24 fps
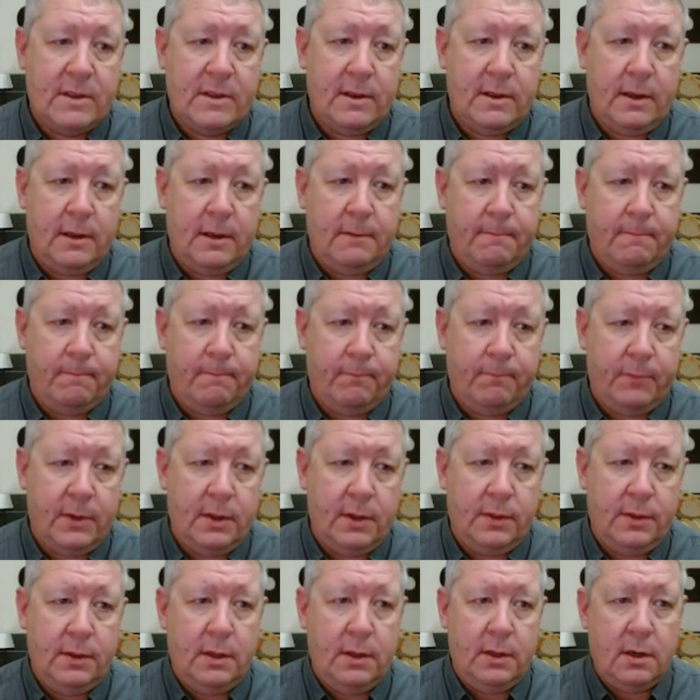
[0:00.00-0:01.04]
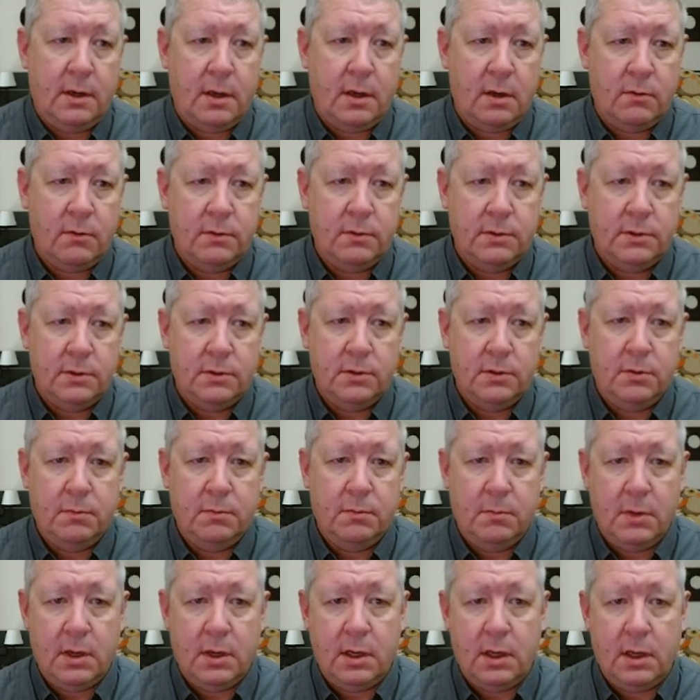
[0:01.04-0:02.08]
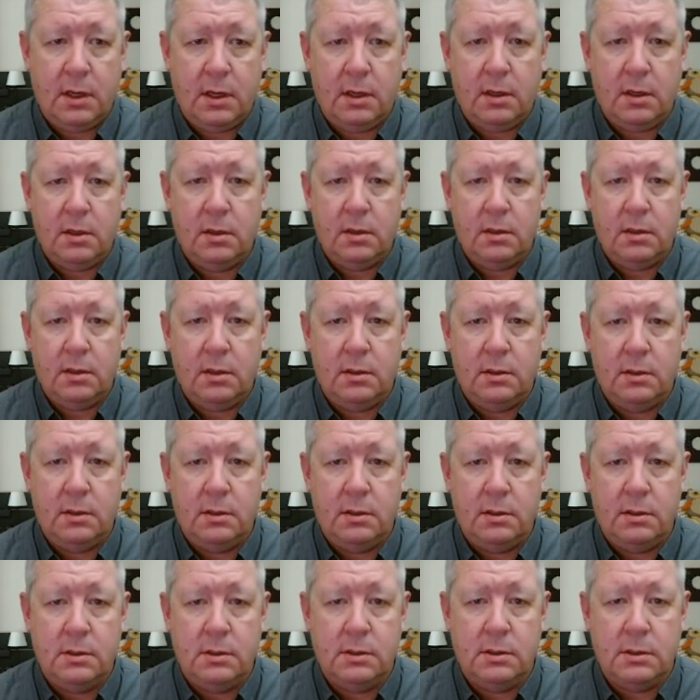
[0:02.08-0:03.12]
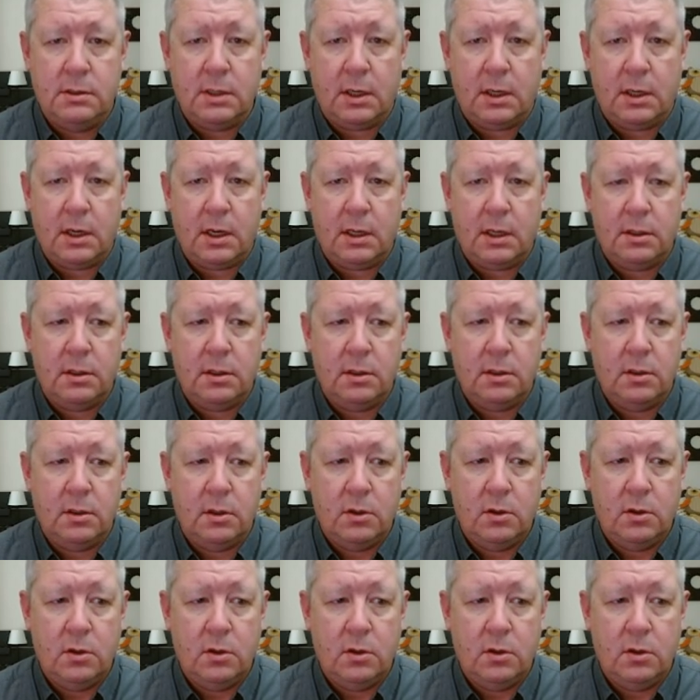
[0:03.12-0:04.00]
Okay, and then I would do my dot